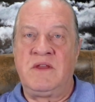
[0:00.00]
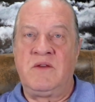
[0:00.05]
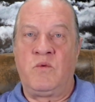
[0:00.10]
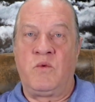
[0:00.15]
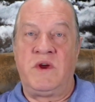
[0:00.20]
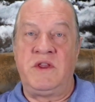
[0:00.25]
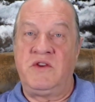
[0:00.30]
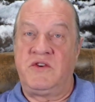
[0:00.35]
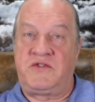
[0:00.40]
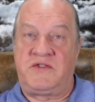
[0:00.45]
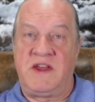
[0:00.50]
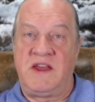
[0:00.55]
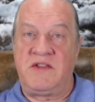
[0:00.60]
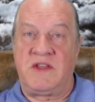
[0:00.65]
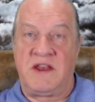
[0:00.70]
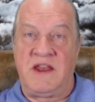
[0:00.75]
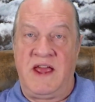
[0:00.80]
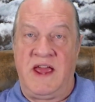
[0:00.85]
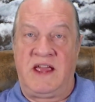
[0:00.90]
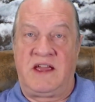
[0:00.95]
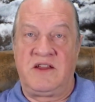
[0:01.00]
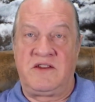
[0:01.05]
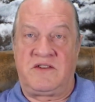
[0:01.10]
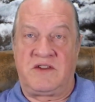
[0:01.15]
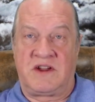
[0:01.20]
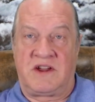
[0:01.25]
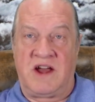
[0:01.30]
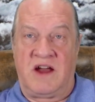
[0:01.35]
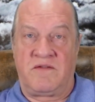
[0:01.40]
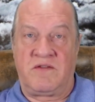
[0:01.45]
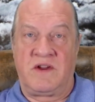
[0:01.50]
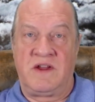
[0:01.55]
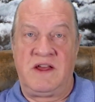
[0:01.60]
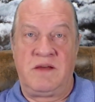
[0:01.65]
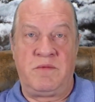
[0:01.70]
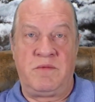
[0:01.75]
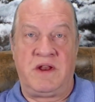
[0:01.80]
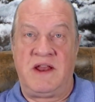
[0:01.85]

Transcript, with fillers: When you see the naked, to cover him,